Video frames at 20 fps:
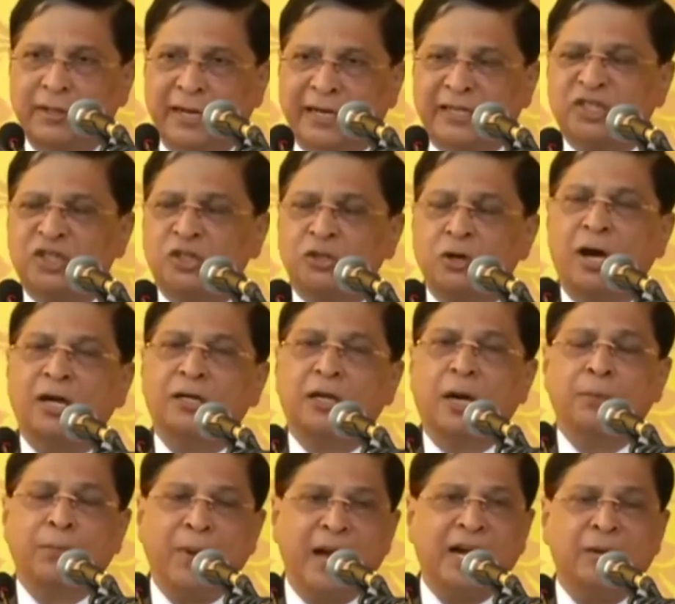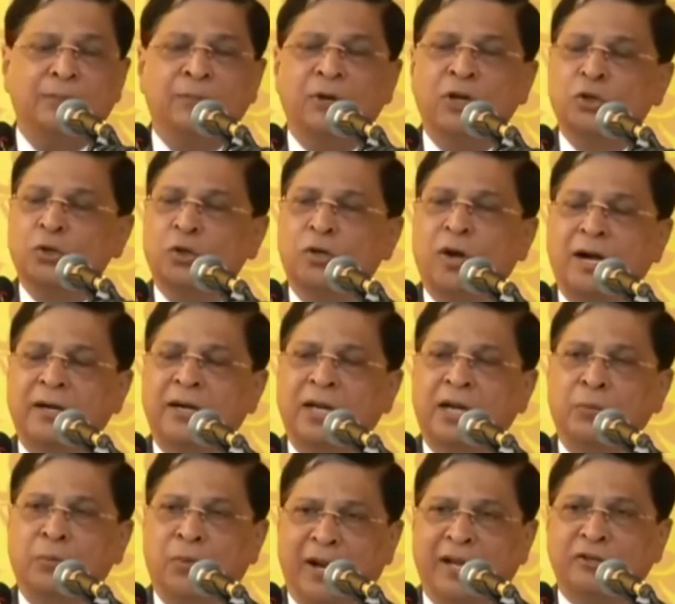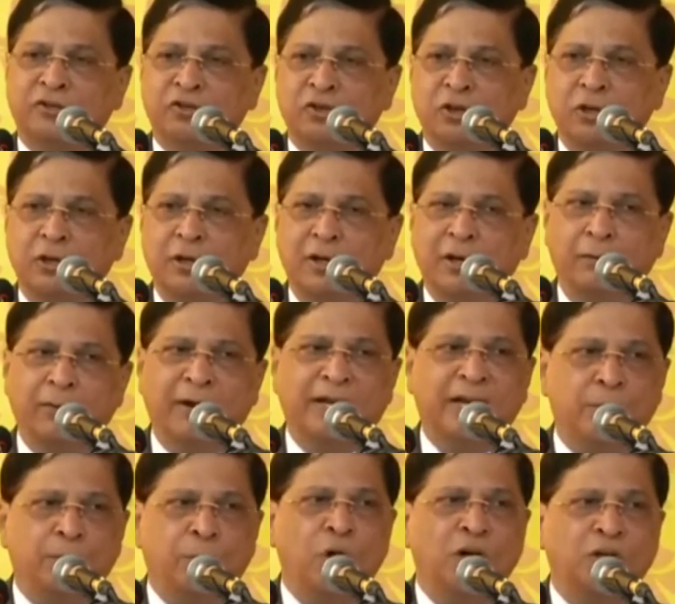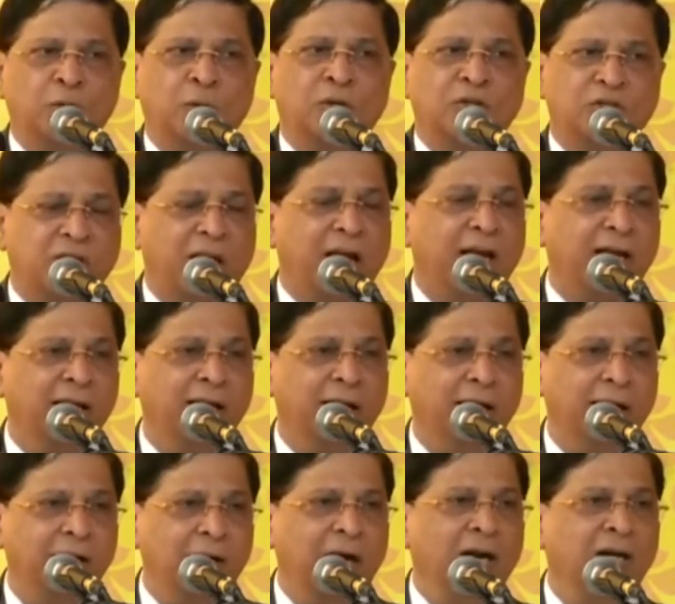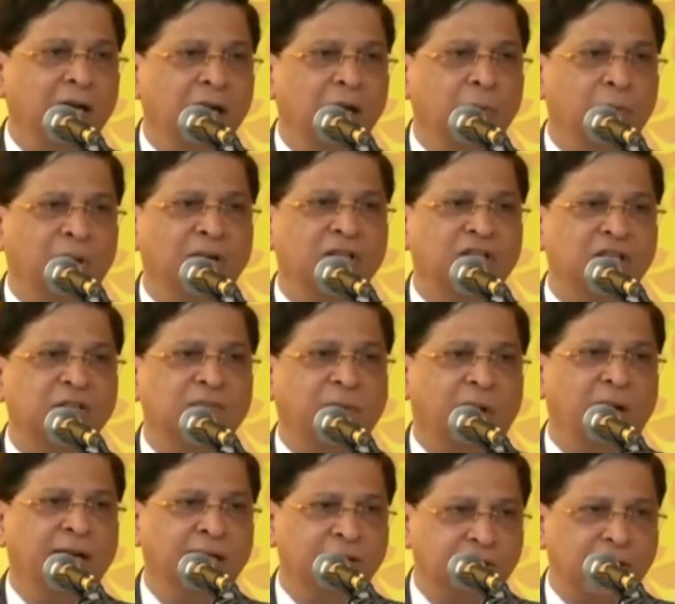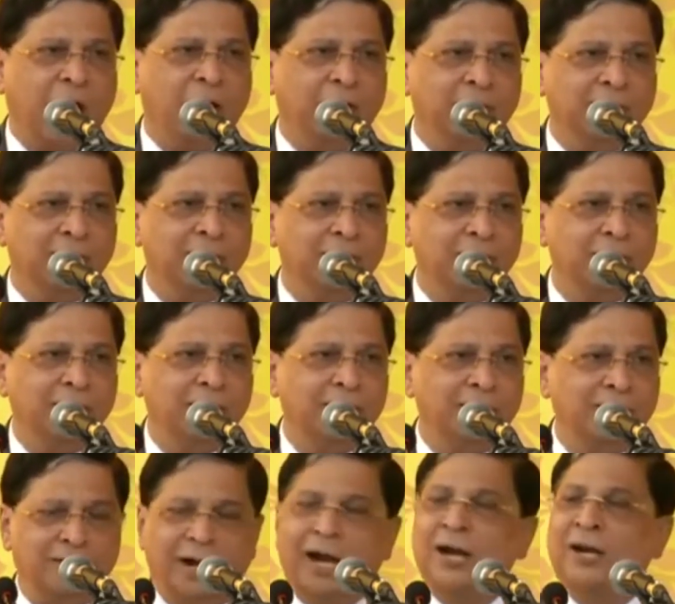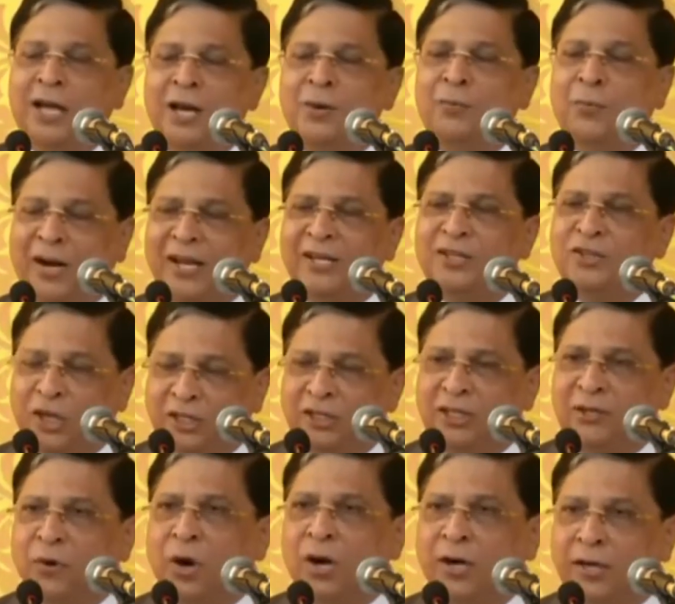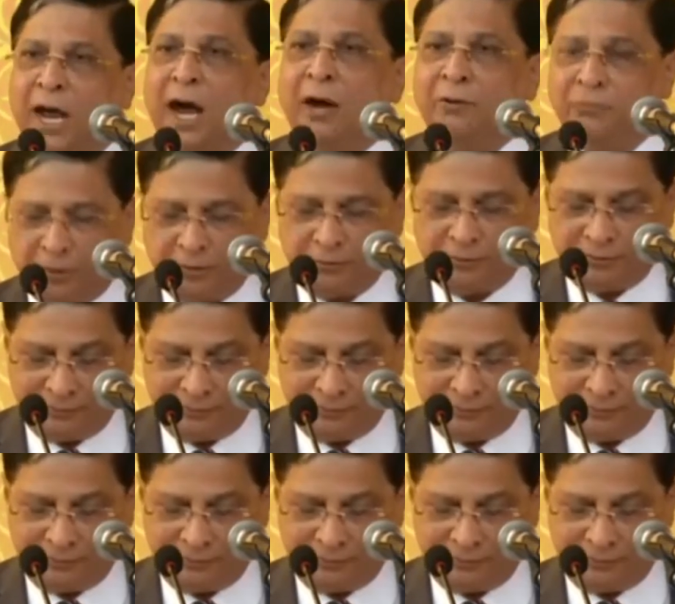It's not comparable to London Bridge, where a poet would say, London Bridge is falling down. London Bridge doesn't fall down.